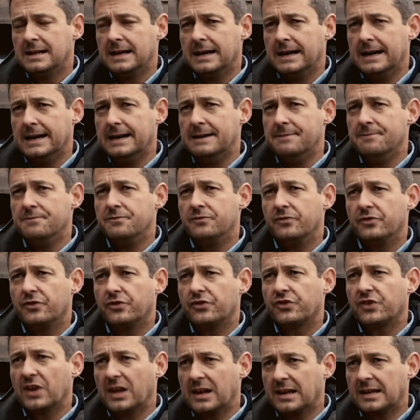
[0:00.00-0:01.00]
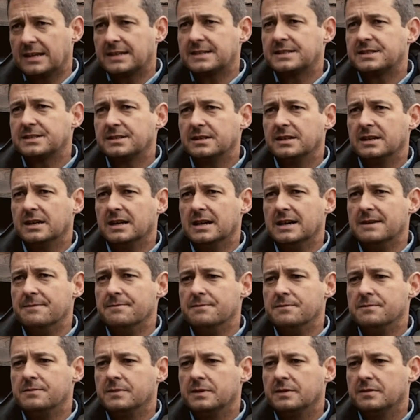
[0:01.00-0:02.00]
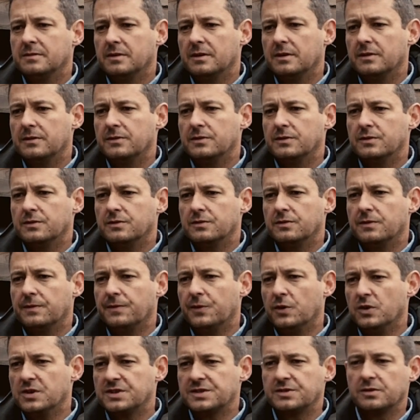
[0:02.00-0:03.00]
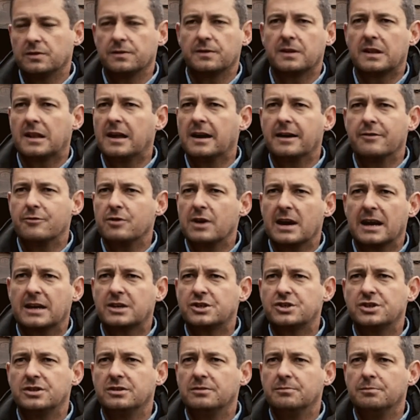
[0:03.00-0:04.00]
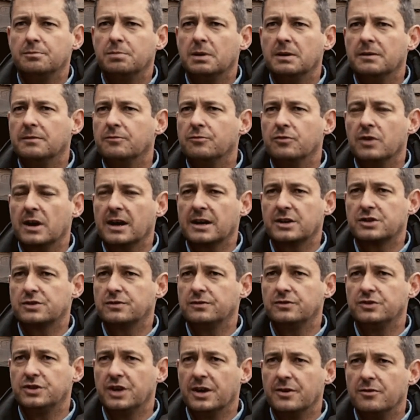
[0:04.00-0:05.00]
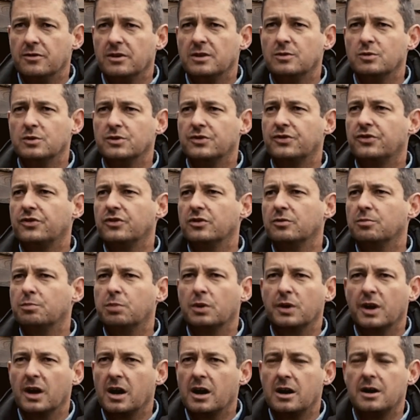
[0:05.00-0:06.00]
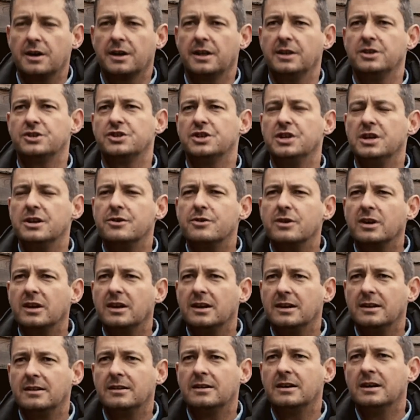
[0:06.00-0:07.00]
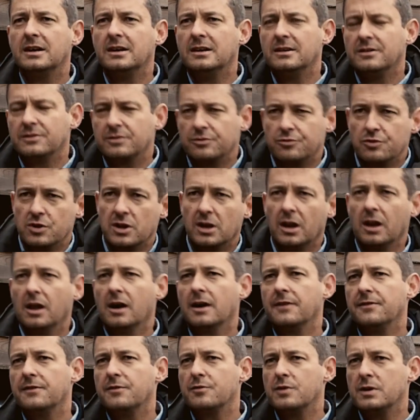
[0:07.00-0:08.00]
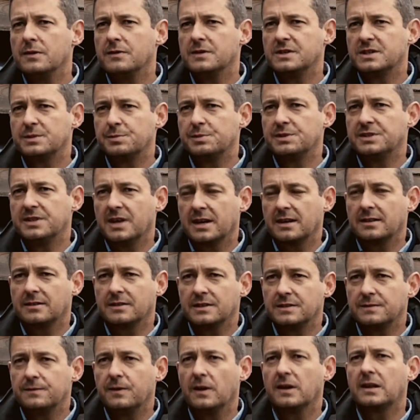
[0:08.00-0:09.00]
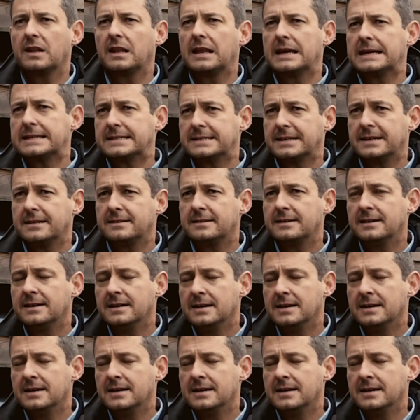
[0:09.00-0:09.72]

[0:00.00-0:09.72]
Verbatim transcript: Um, Salix, um, the first sort of client reaction and, and, reaction generally was to put hard engineering in to realign the river to protect this vital asset.